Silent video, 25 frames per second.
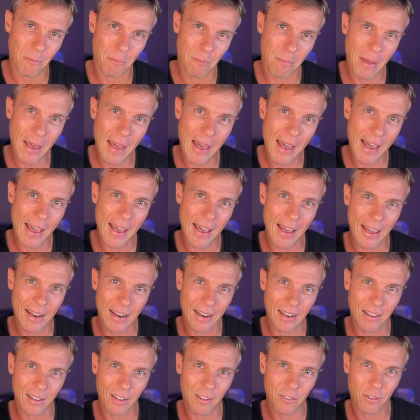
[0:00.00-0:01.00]
bad,
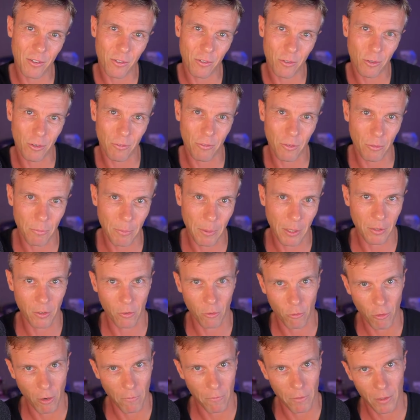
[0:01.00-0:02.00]
unless you're sort of
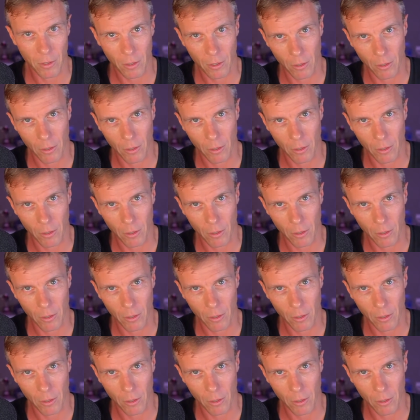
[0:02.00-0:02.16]
inspecting traffic,